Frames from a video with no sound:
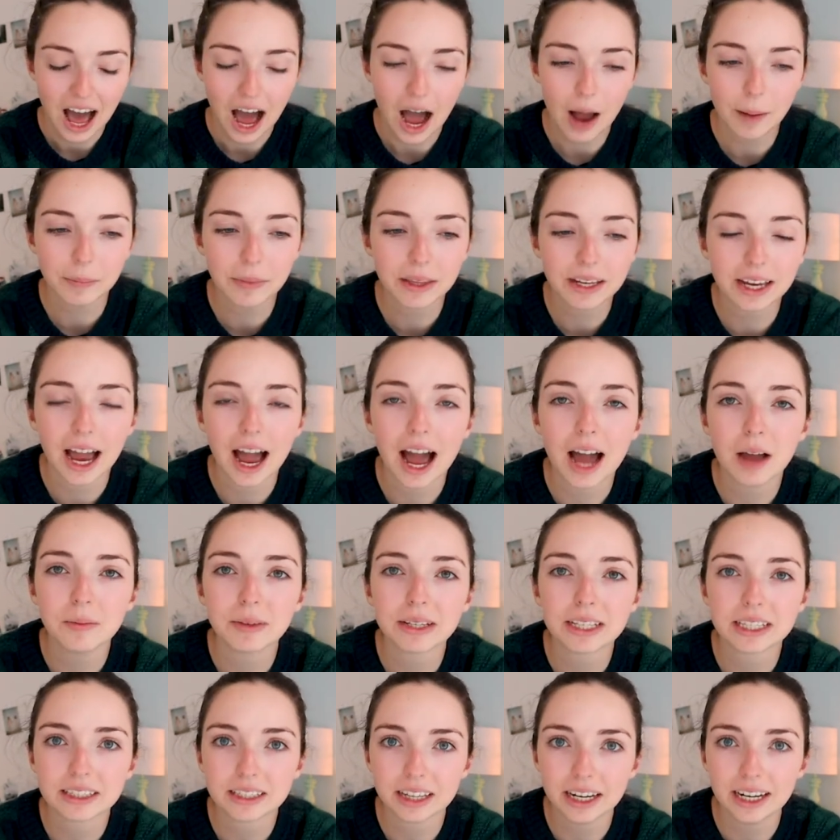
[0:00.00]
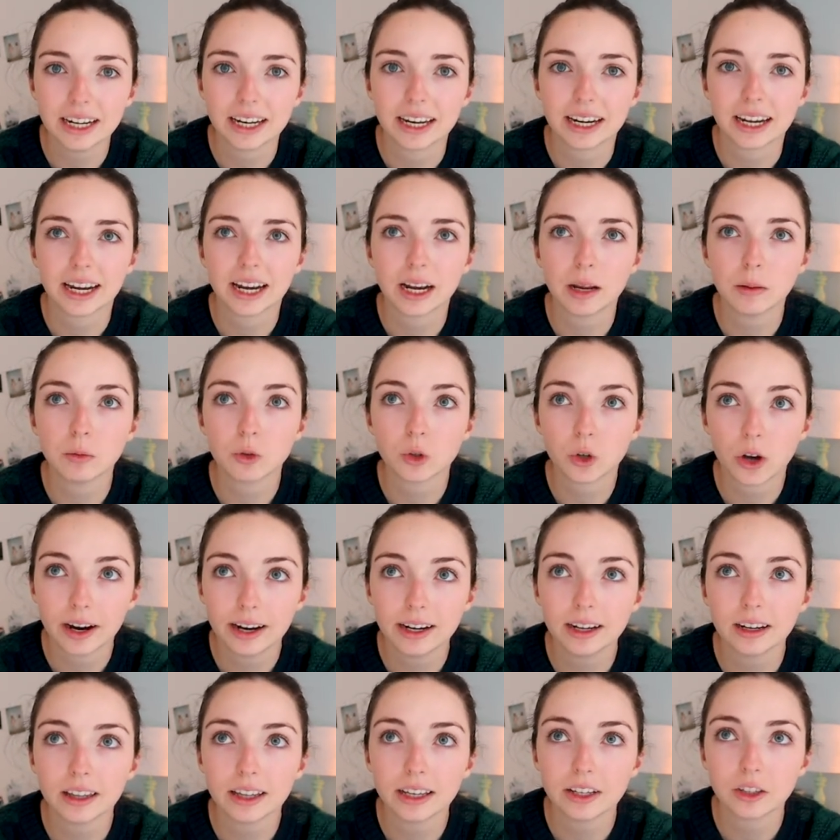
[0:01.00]
I'm excited and I'm
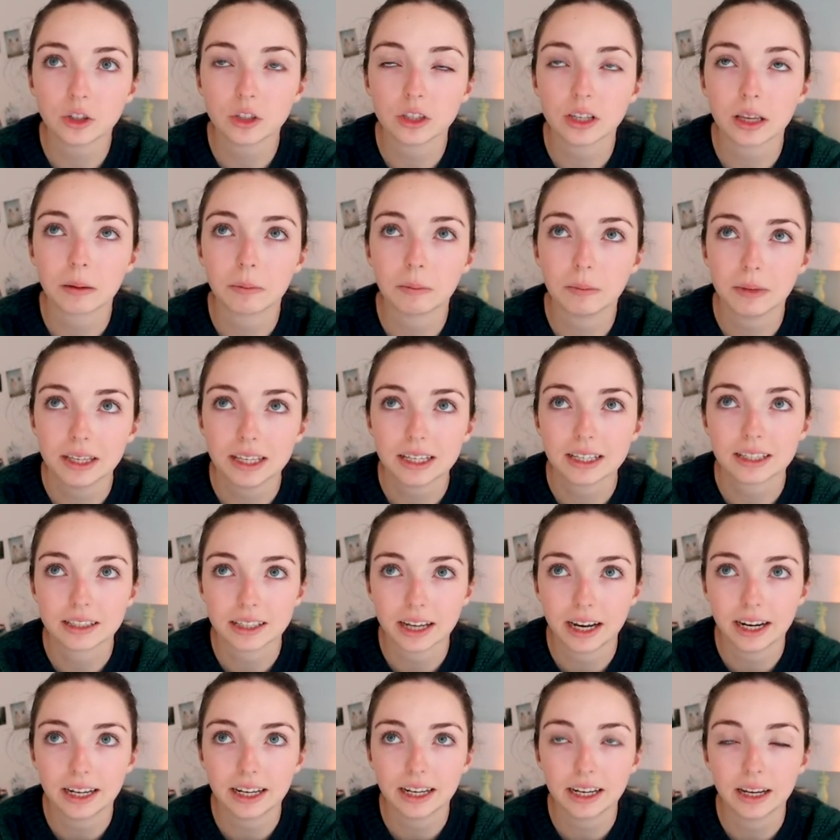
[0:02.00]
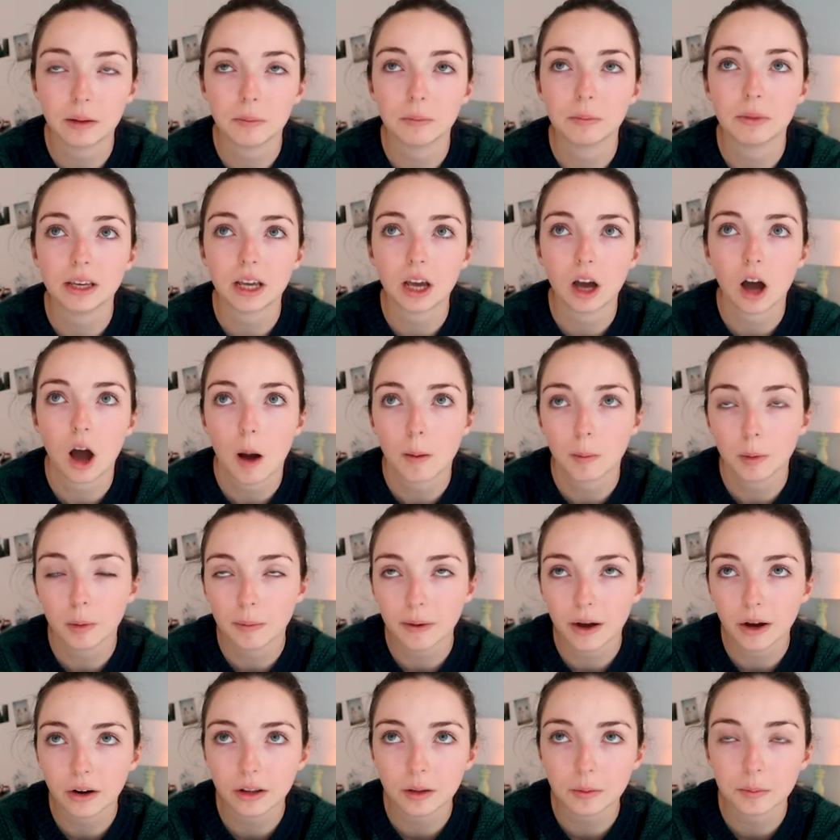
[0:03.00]
trying to like, just like be excited and be calm
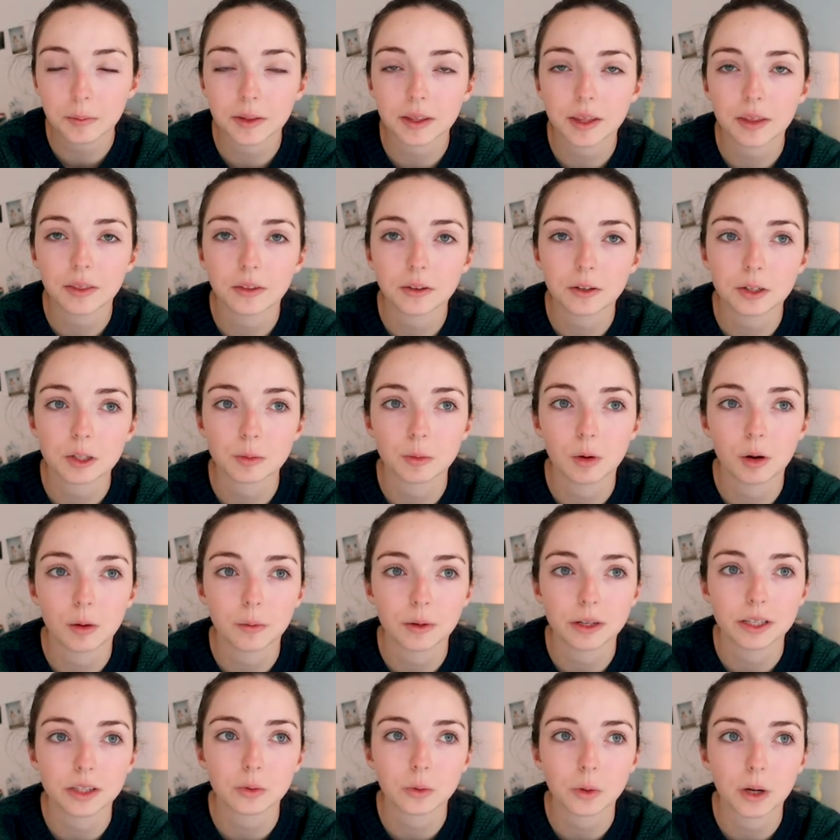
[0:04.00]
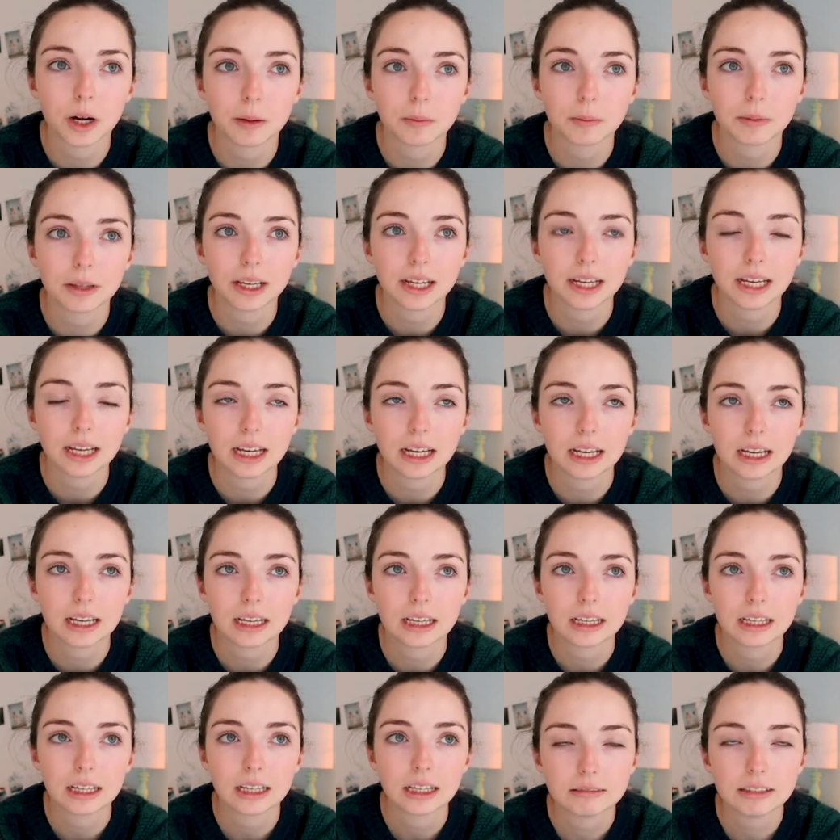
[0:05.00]
about it. But then there's moments where I'm like
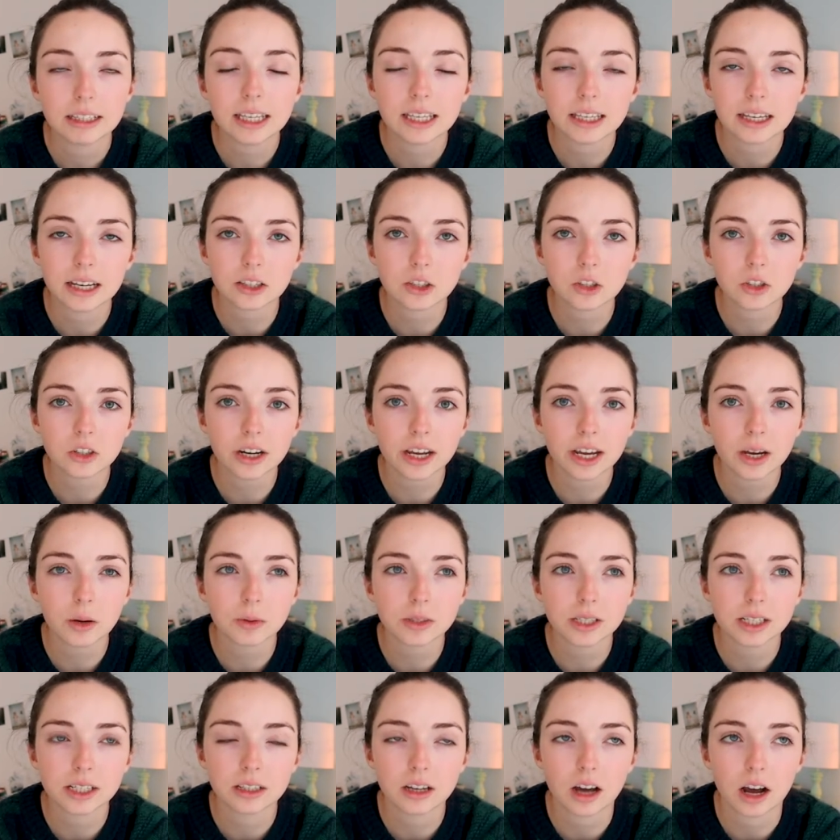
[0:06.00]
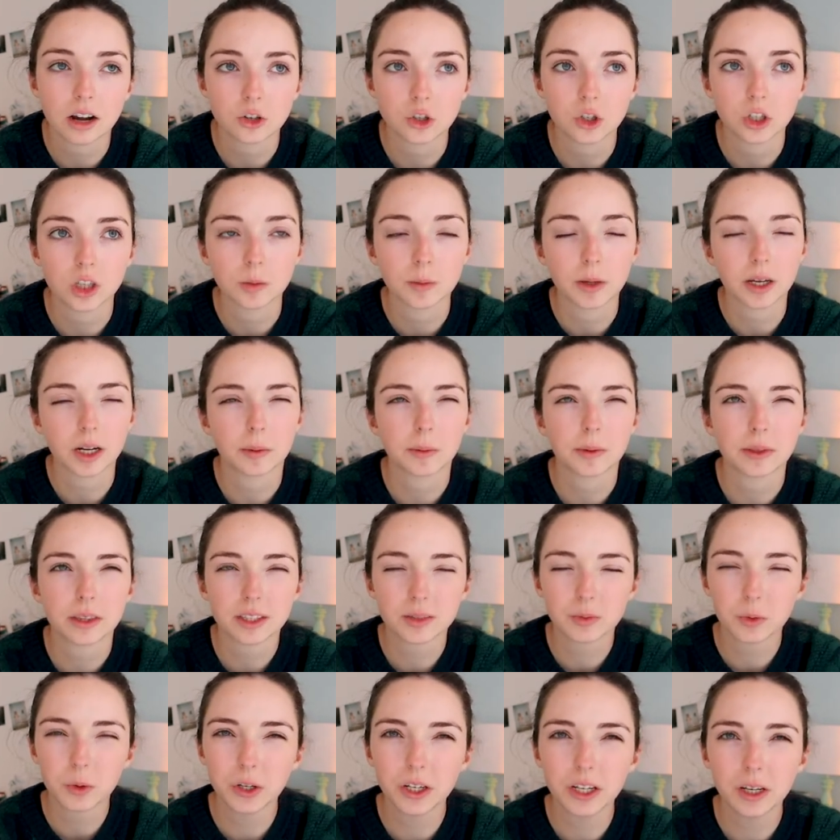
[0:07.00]
yesterday I was like not chill about it, but
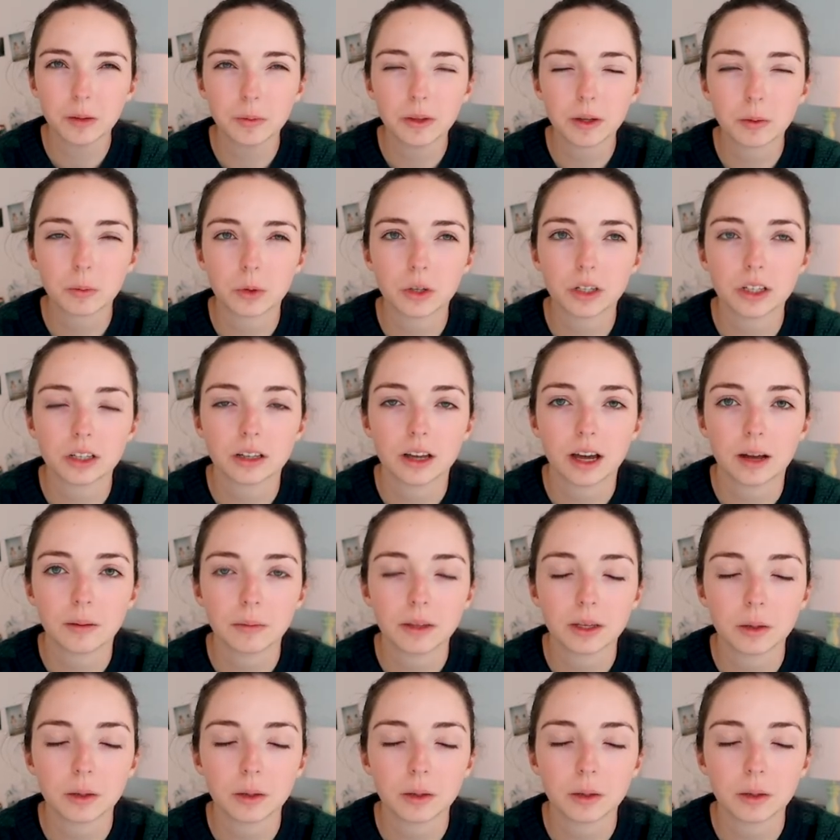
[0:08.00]
this morning I'm like pretty